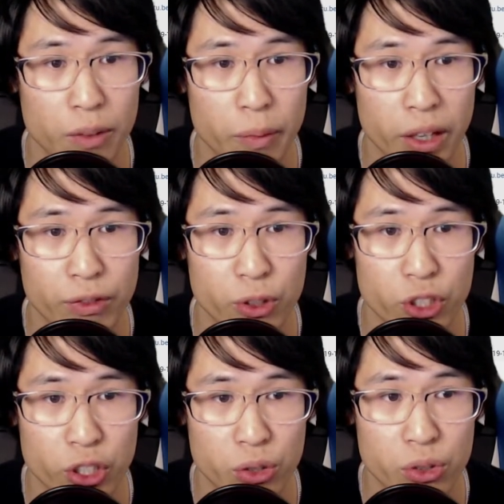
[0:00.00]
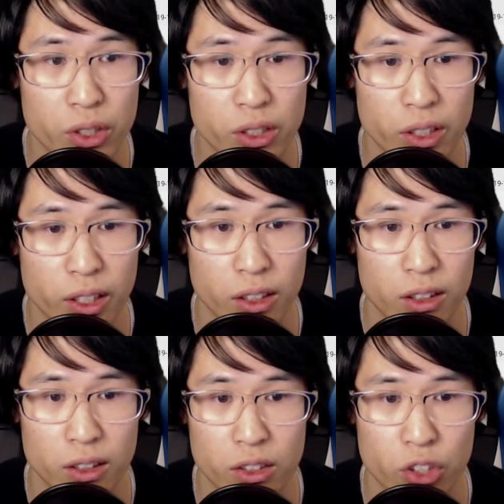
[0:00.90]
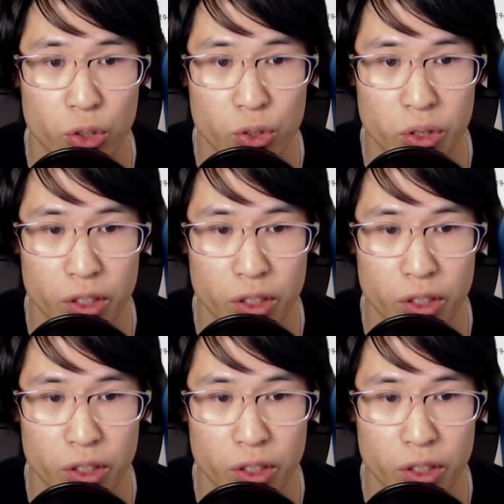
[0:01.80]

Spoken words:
made for children, hit children.